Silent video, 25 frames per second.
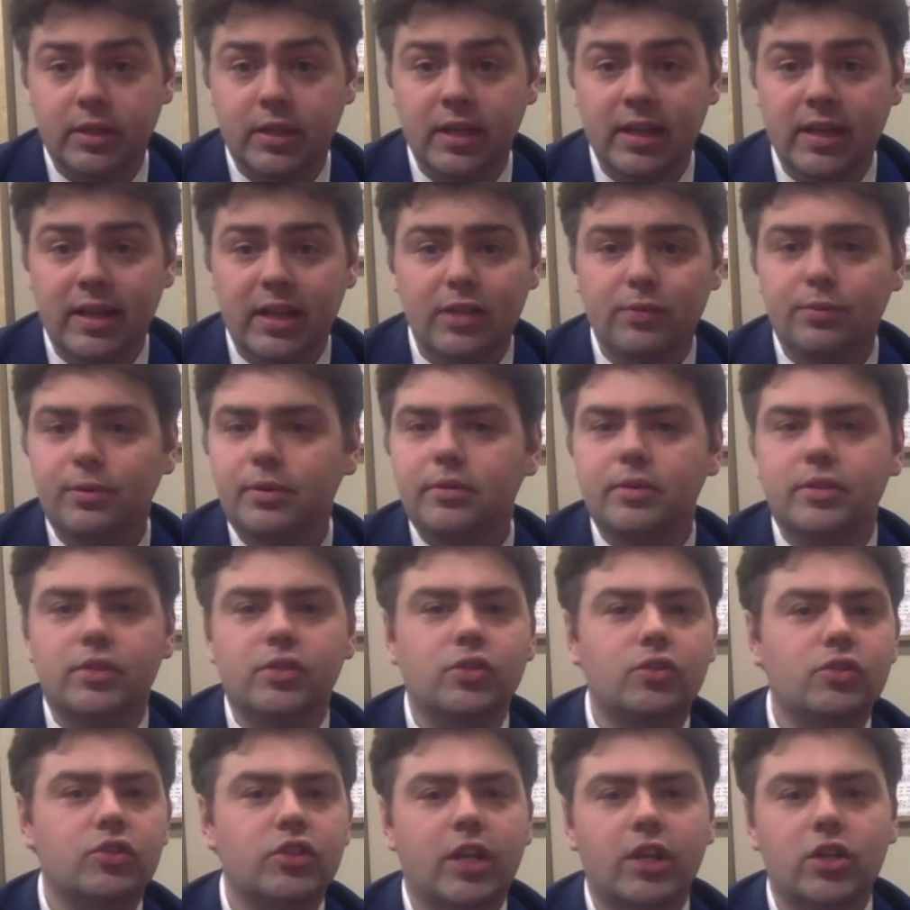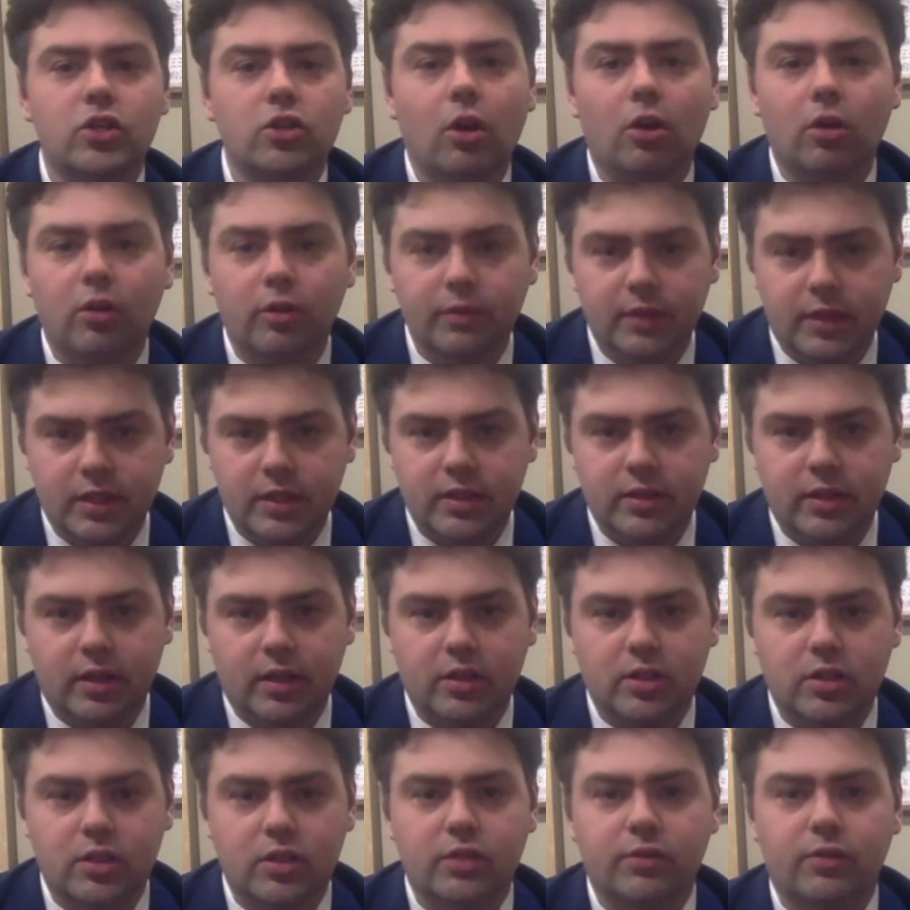That's one of the reasons you change all of these
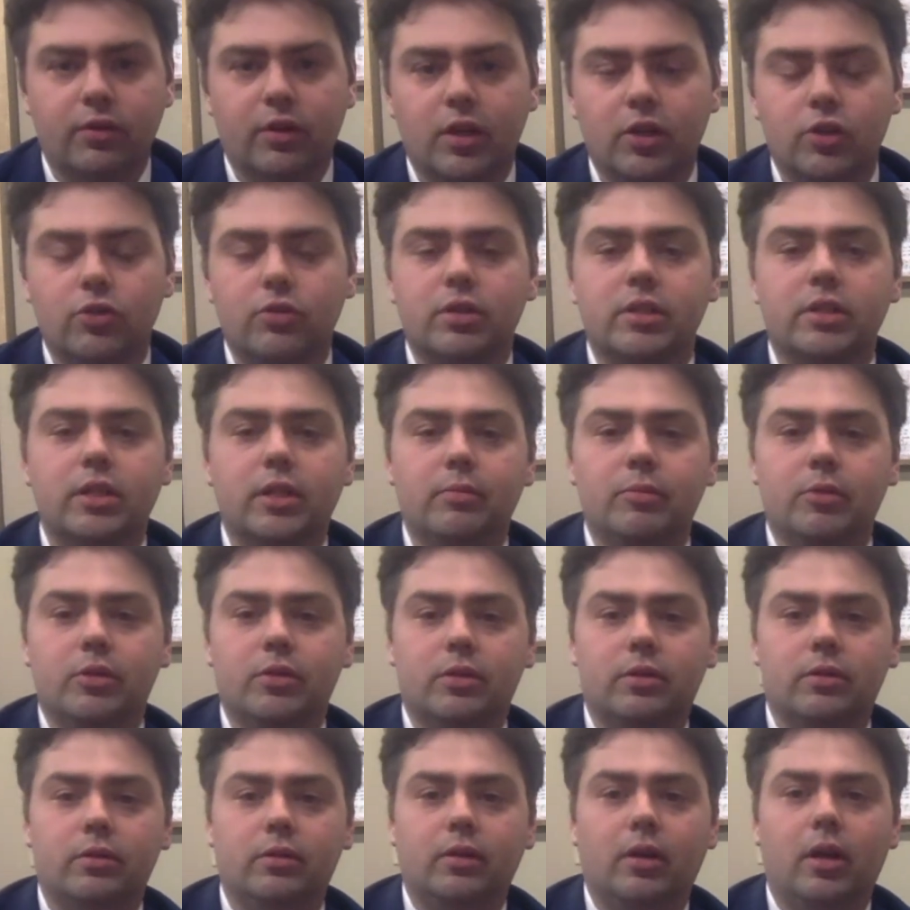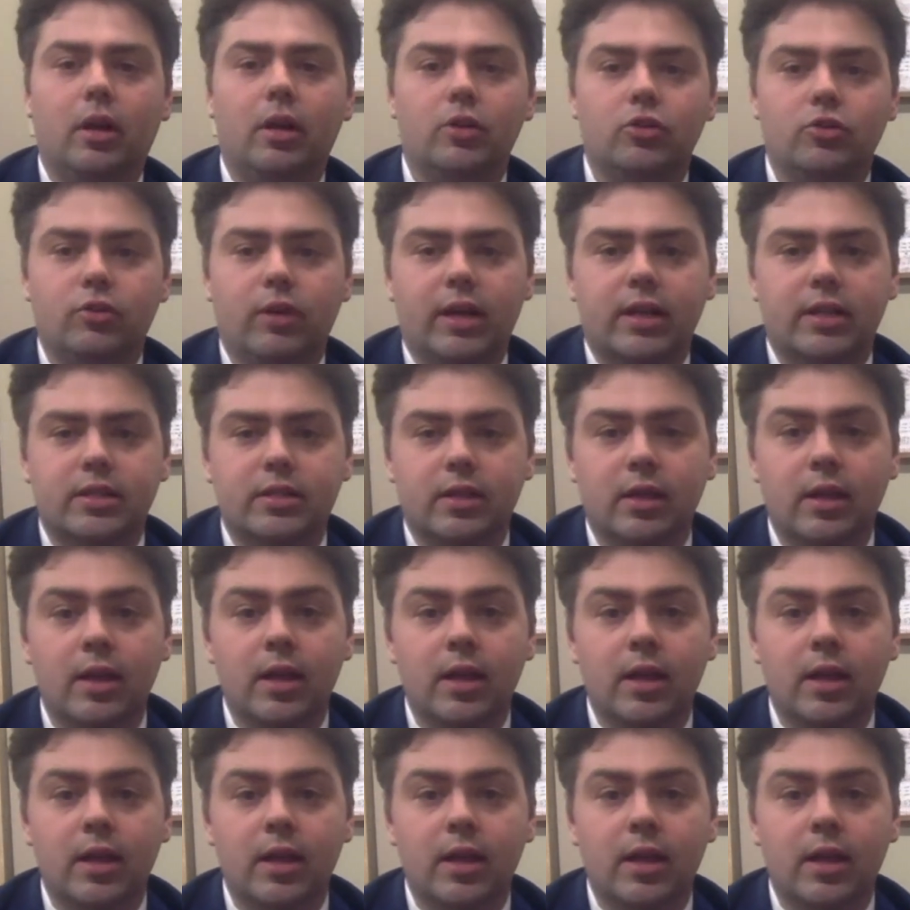things, just for interesting musical contrast.